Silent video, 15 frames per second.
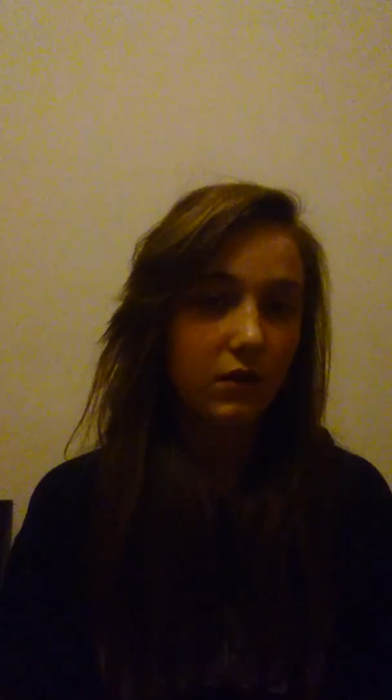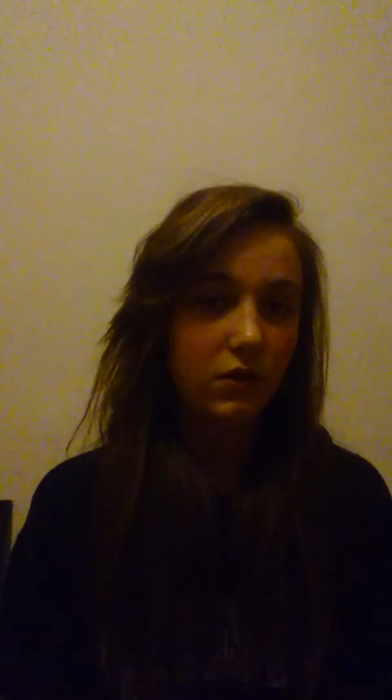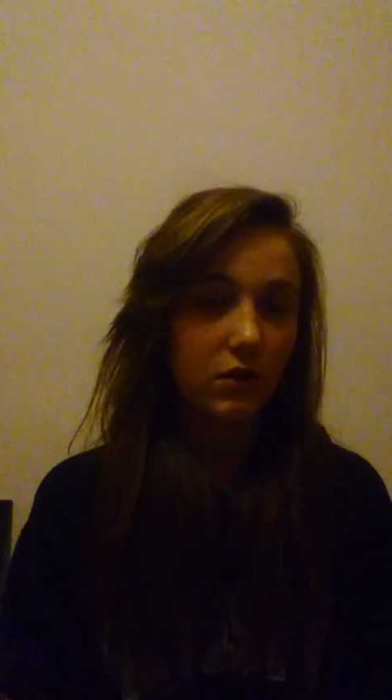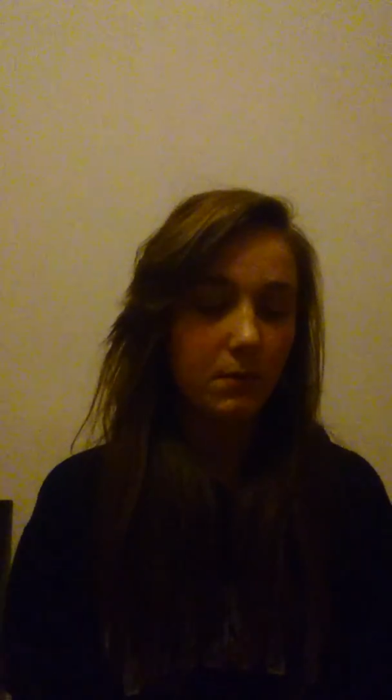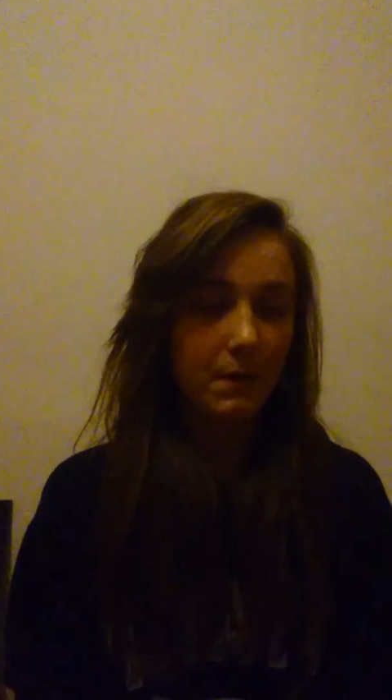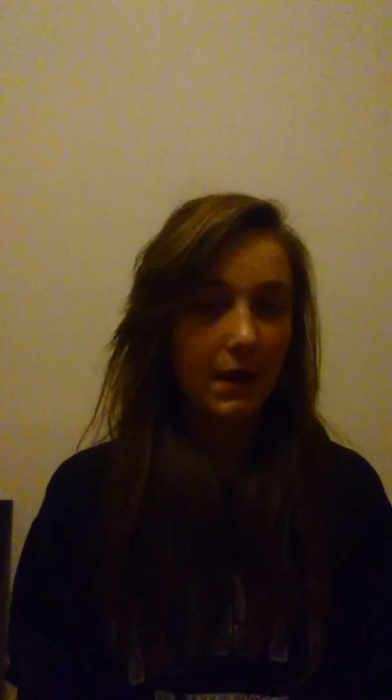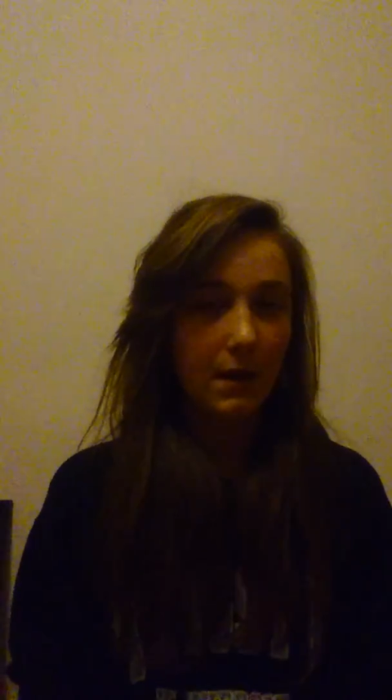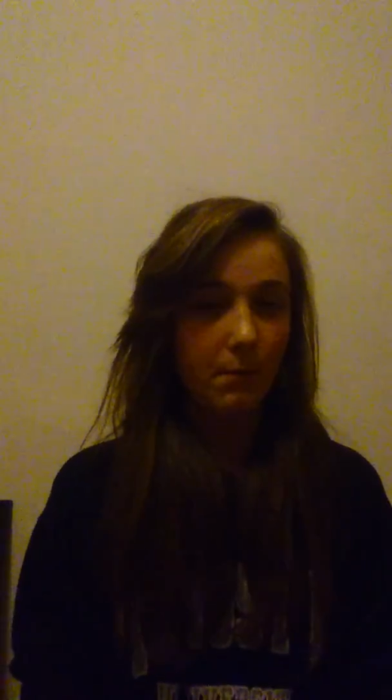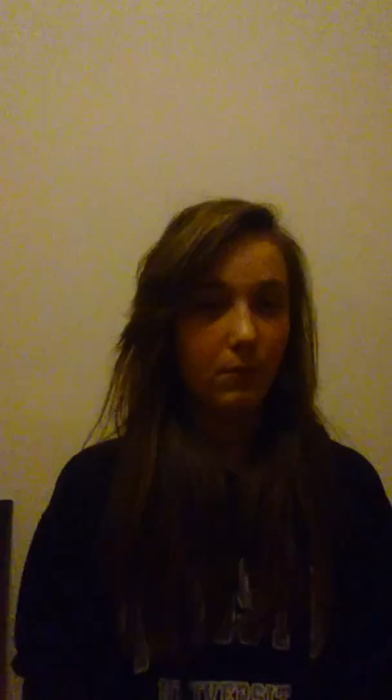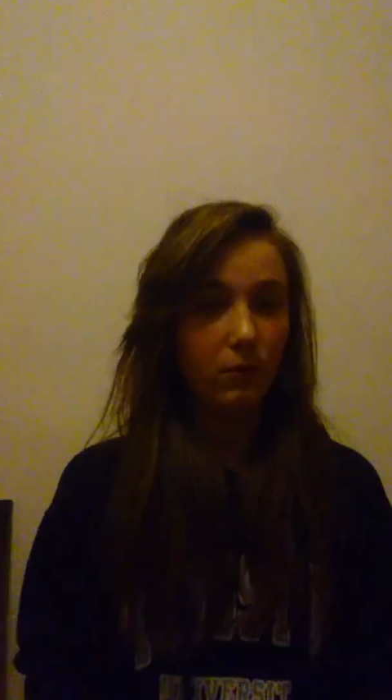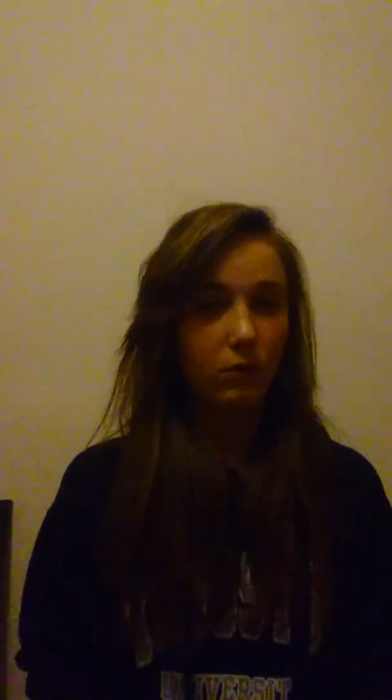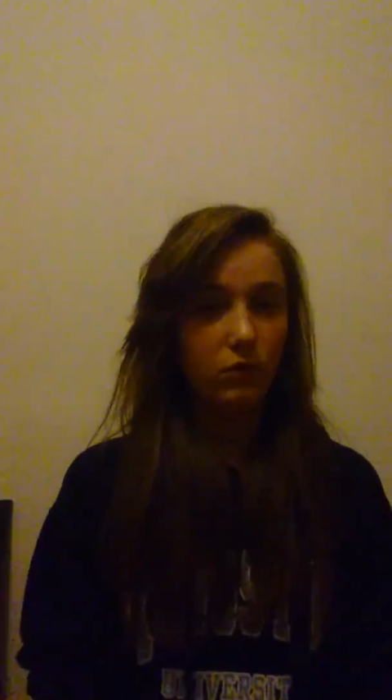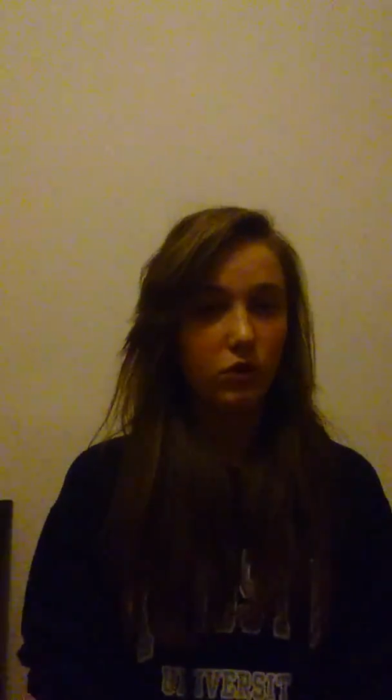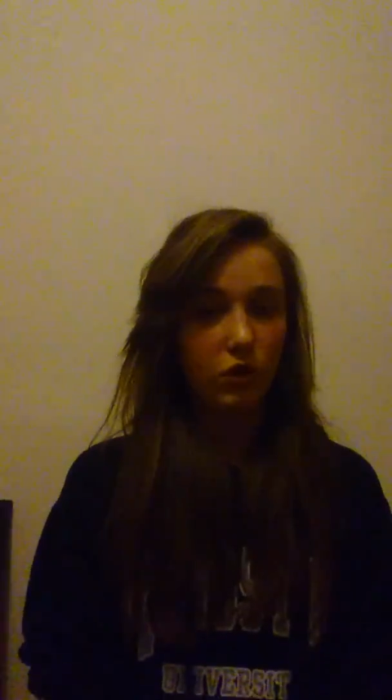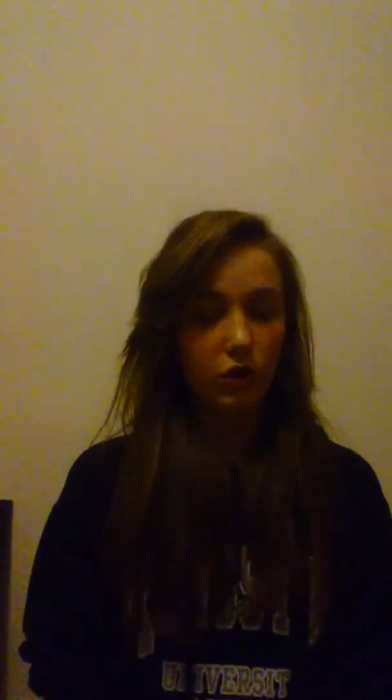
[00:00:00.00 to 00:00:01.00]
to be
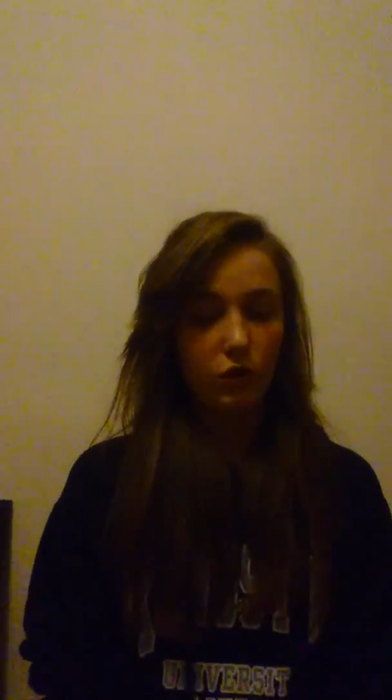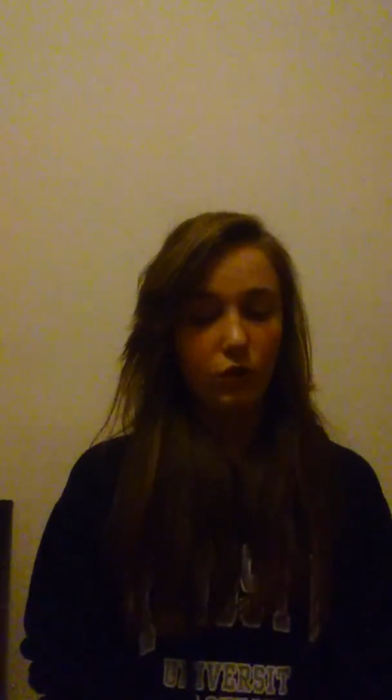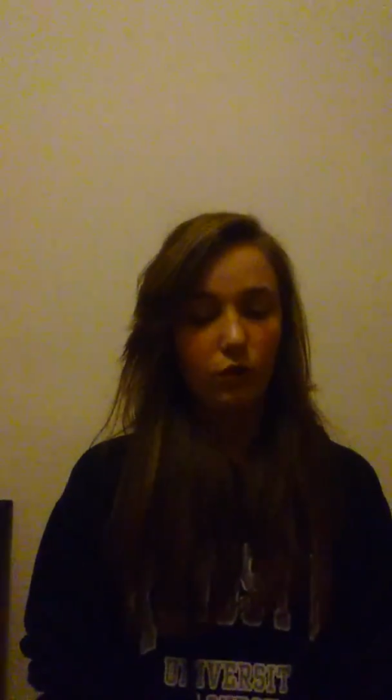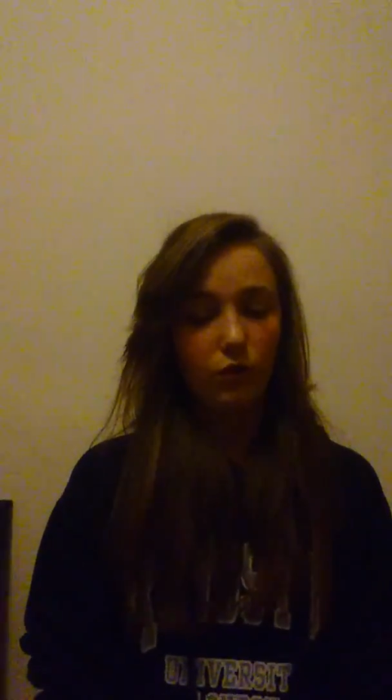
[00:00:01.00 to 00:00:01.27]
able to